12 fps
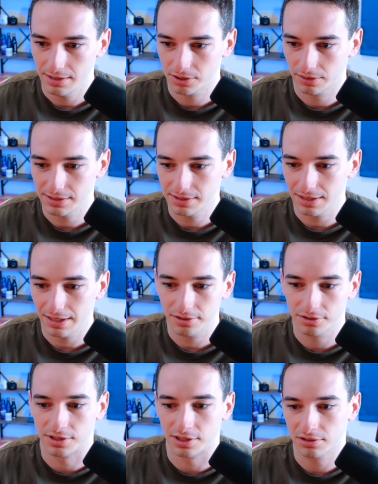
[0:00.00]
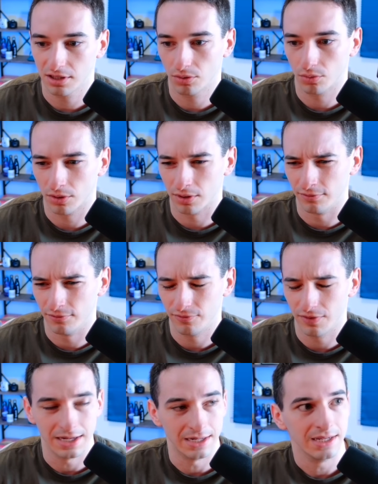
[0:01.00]
so this is either 0 or
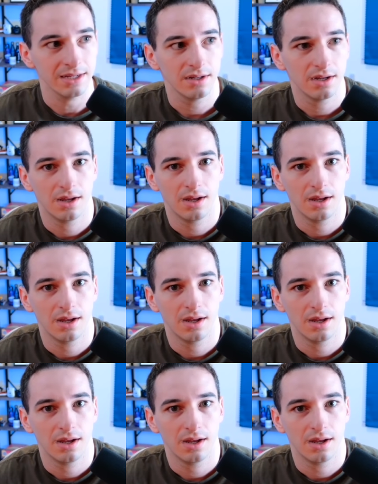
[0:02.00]
infinity.